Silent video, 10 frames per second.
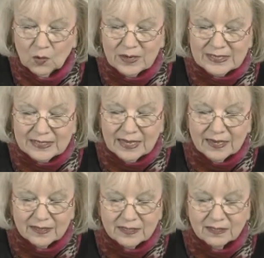We see
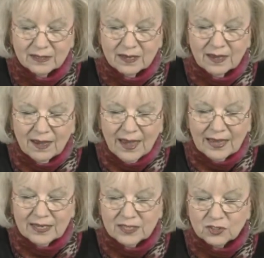it
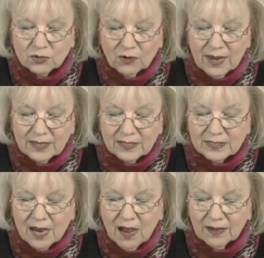at his
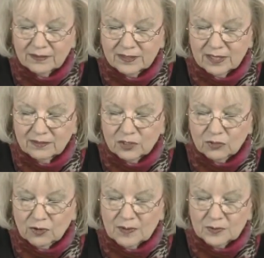greatest height in the
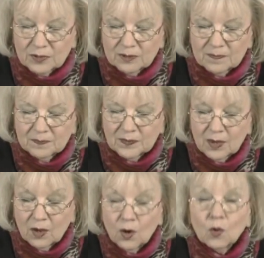Scripture.
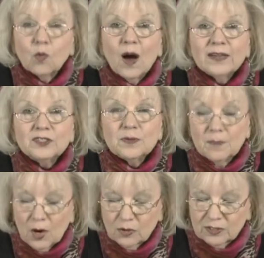Watch
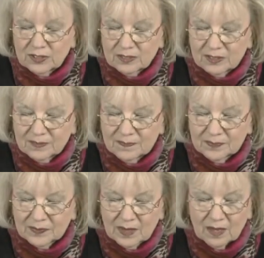Moses,
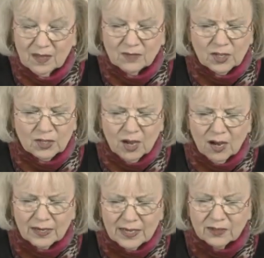the
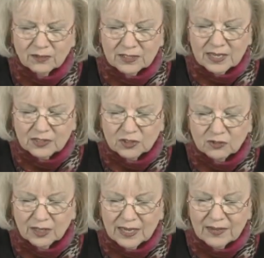young
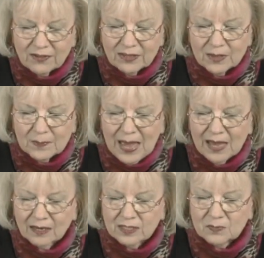intercessor, leaving the
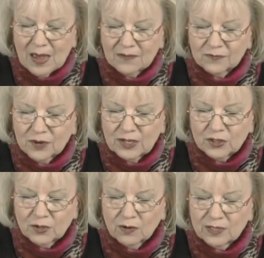palace by
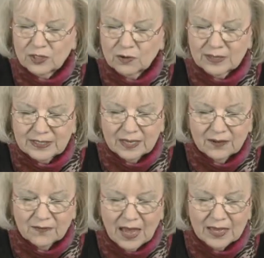free choice to
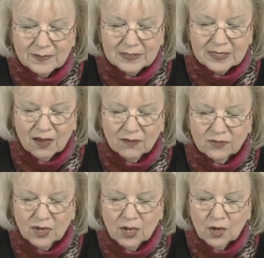identify
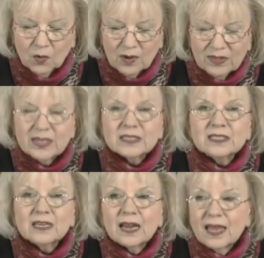himself with
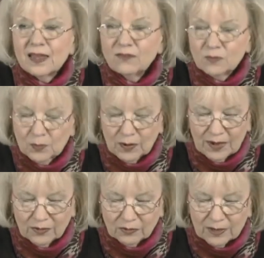his slave
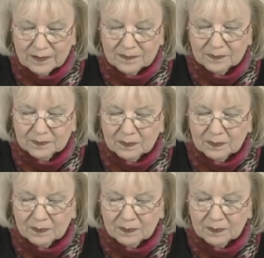brethren.